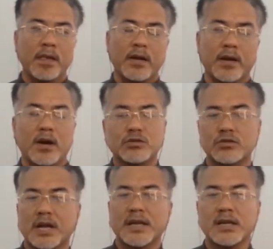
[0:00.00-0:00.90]
Now
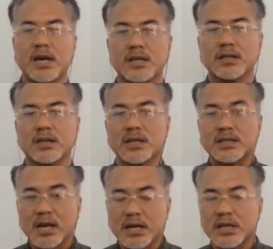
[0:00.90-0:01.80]
society has
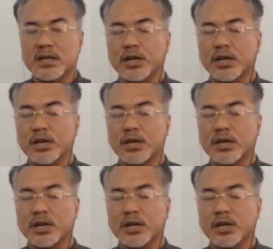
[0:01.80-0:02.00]
started